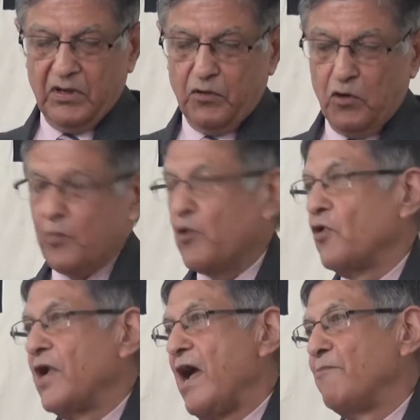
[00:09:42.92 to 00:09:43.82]
No
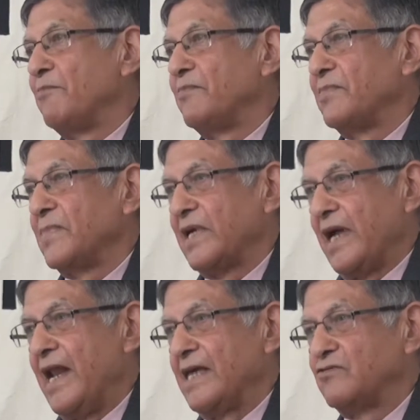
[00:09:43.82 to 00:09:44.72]
program
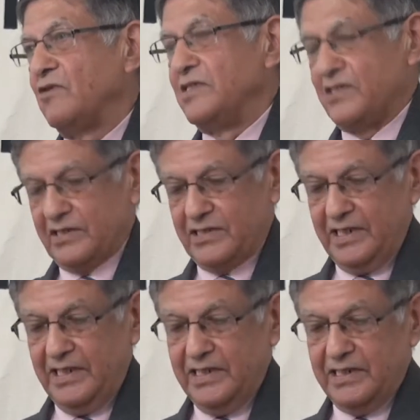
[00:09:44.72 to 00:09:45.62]
can actually
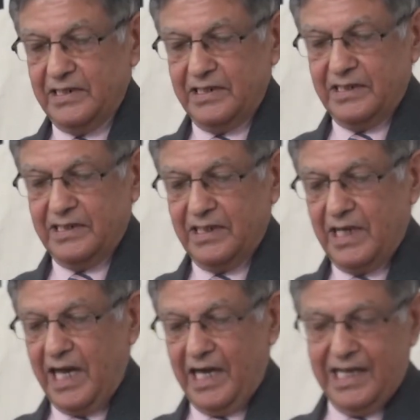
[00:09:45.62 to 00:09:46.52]
succeed
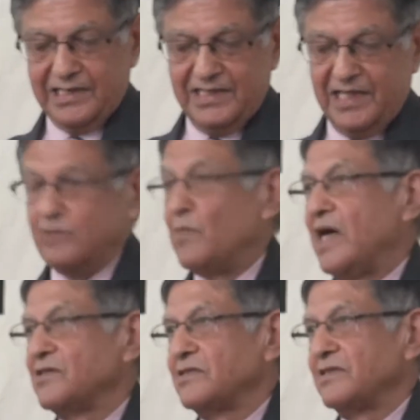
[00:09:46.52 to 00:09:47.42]
unless there is
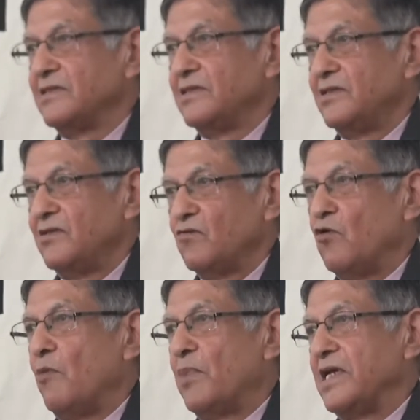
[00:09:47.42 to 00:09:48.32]
mass
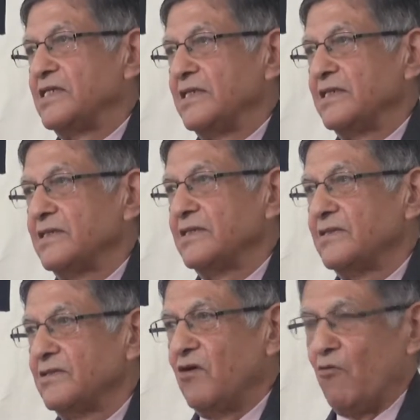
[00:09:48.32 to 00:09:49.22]
cooperation
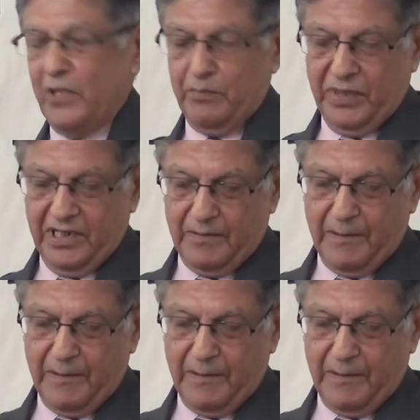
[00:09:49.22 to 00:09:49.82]
of people.